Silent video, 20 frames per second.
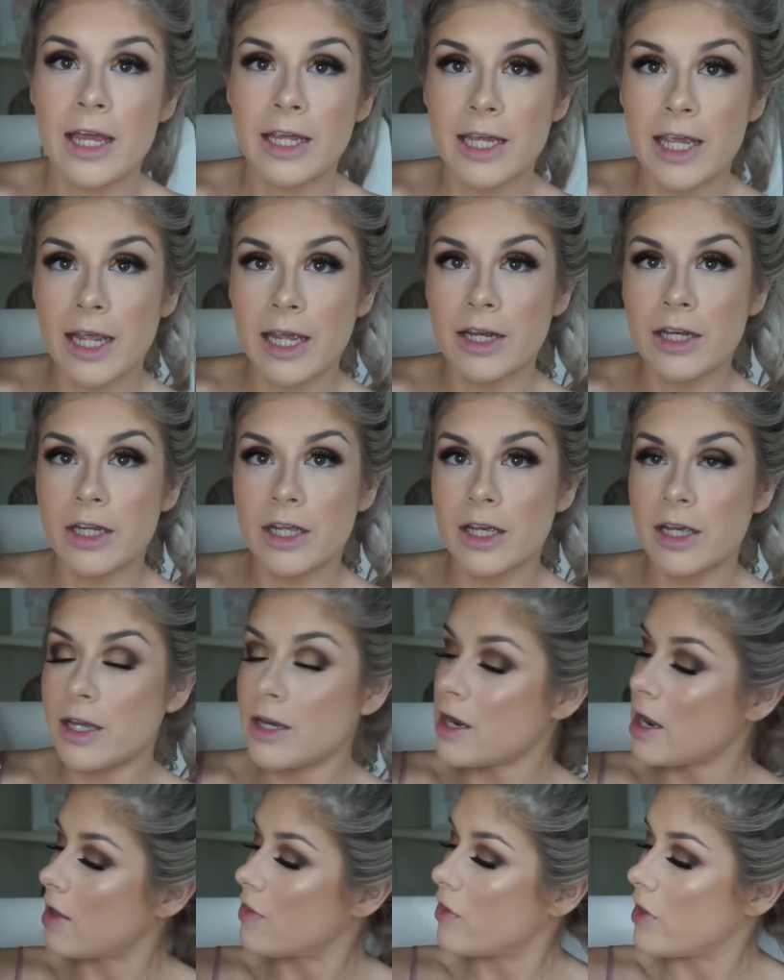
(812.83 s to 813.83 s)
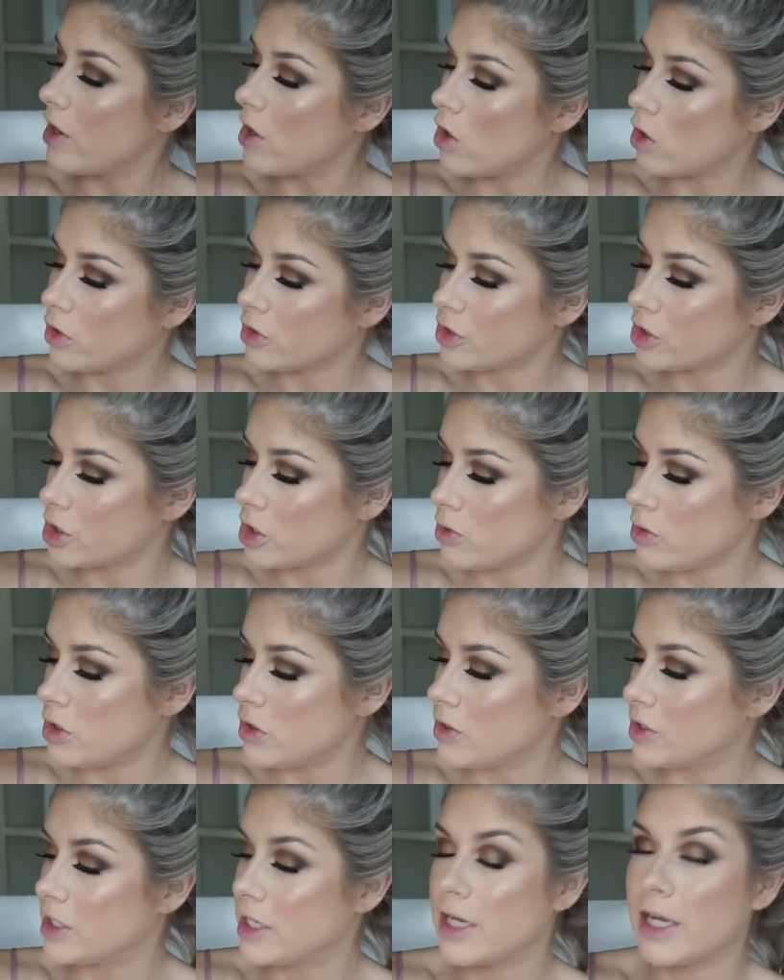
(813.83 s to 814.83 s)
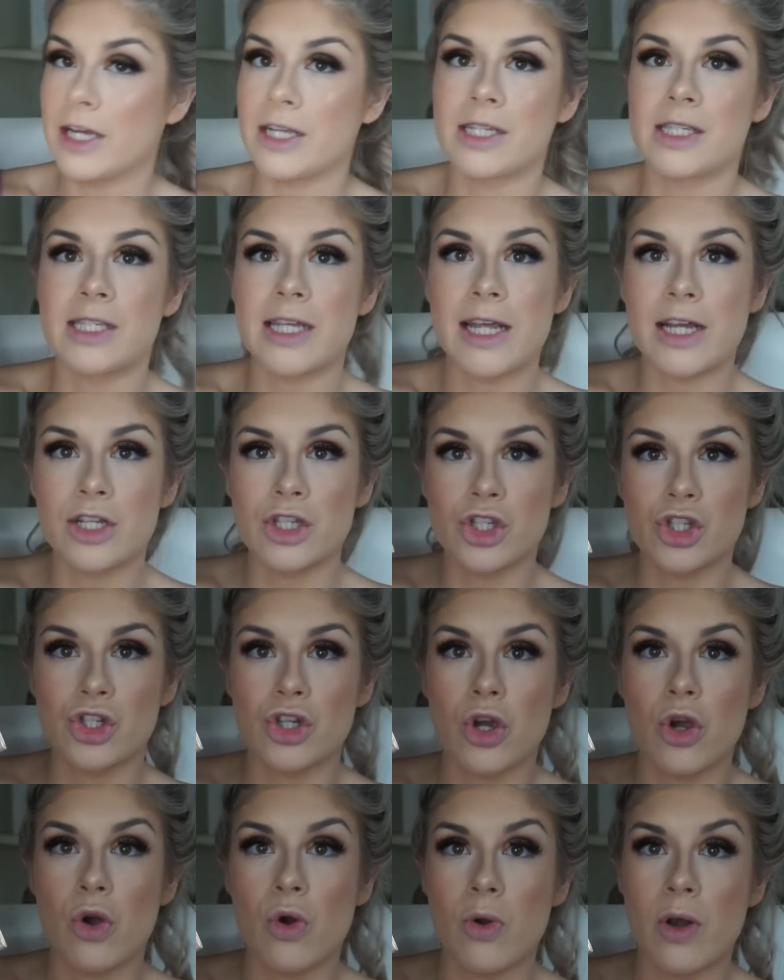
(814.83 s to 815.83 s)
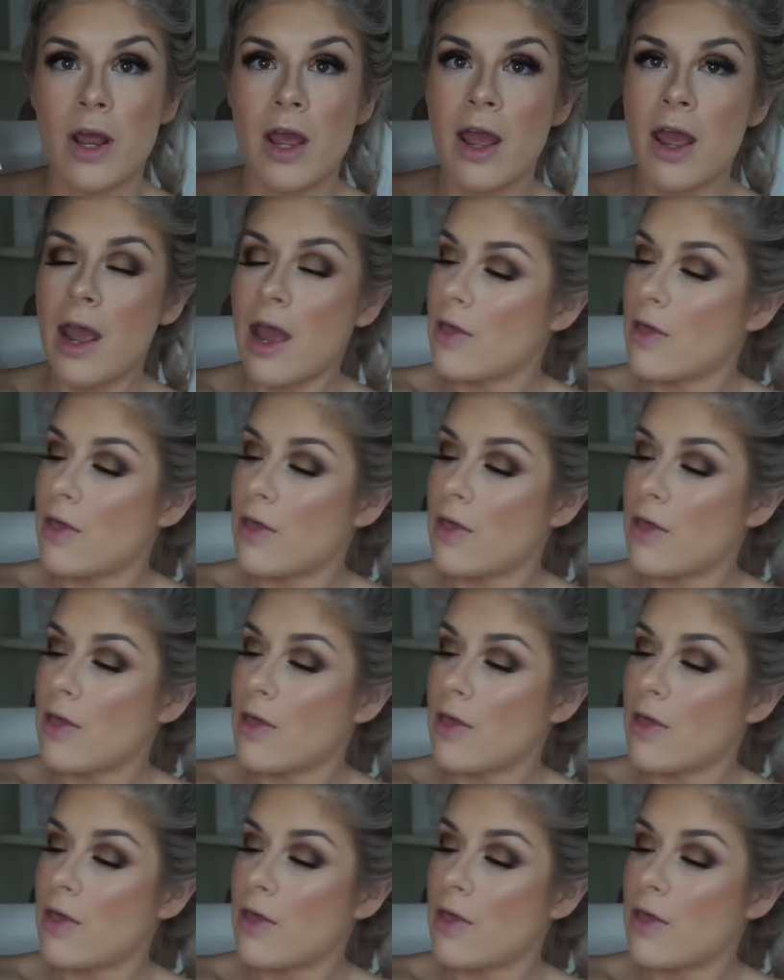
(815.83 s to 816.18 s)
Canyon, and then also using Sandstone,